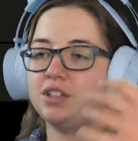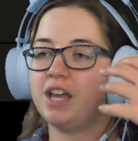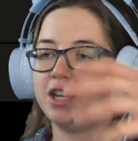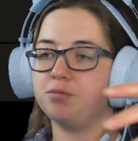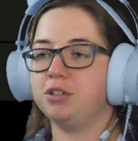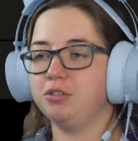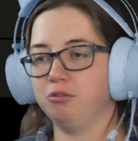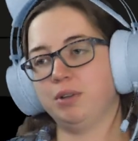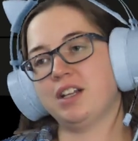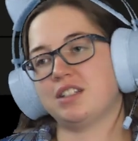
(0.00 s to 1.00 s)
attachment to
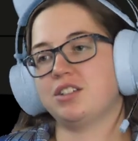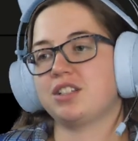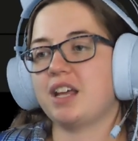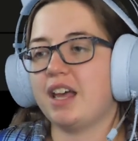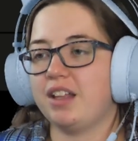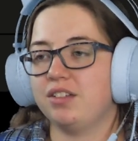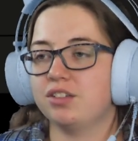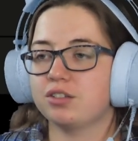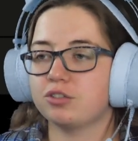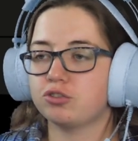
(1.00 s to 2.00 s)
it because it just
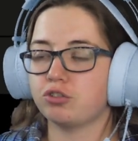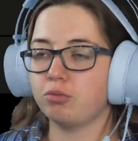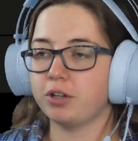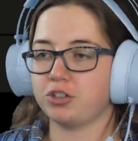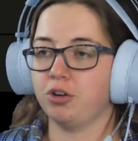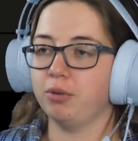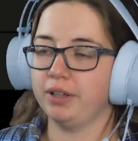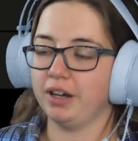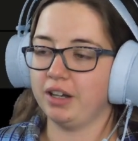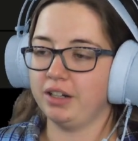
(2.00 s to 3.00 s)
has so much
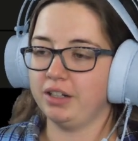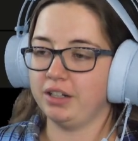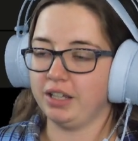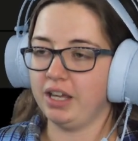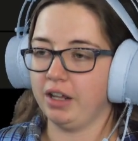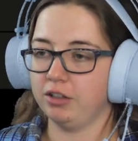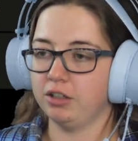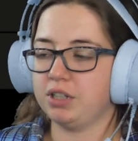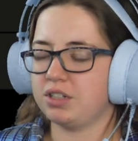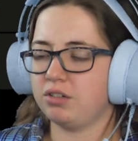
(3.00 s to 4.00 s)
going on in it again,
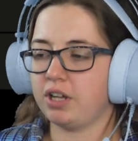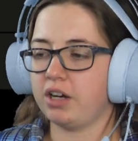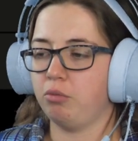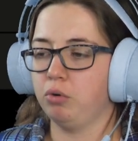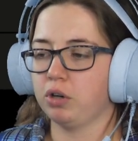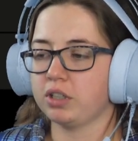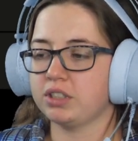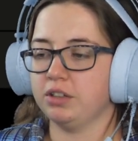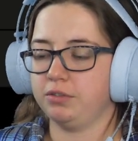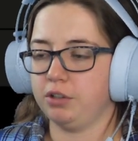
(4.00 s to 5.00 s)
but it still kind of works
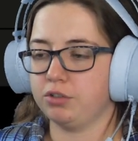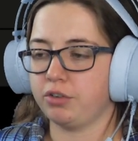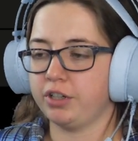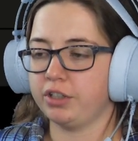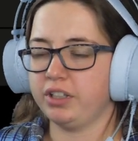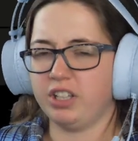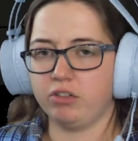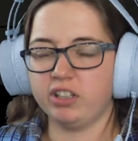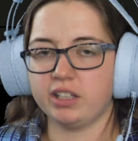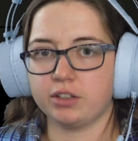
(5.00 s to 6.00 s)
and it flows coherently. The
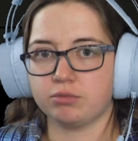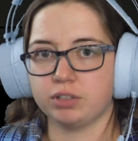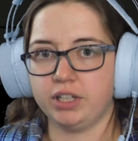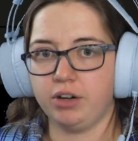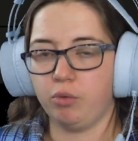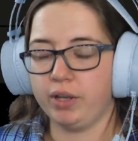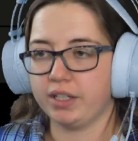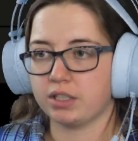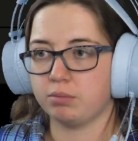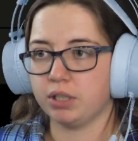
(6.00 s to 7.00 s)
only thing that's really annoying
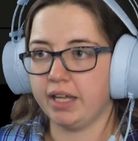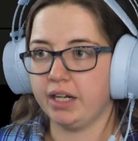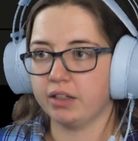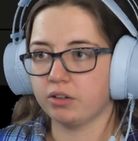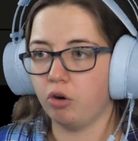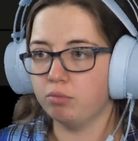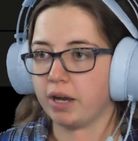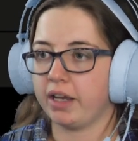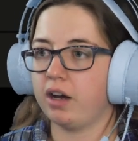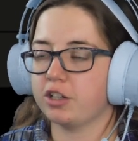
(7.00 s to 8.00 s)
is the plating. Oh
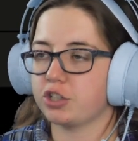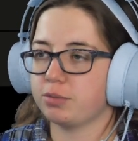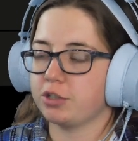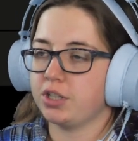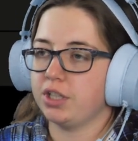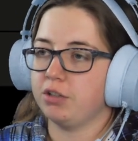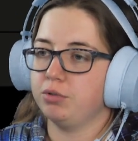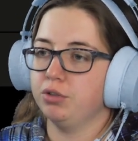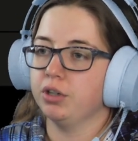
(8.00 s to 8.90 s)
my gosh, especially on the computer.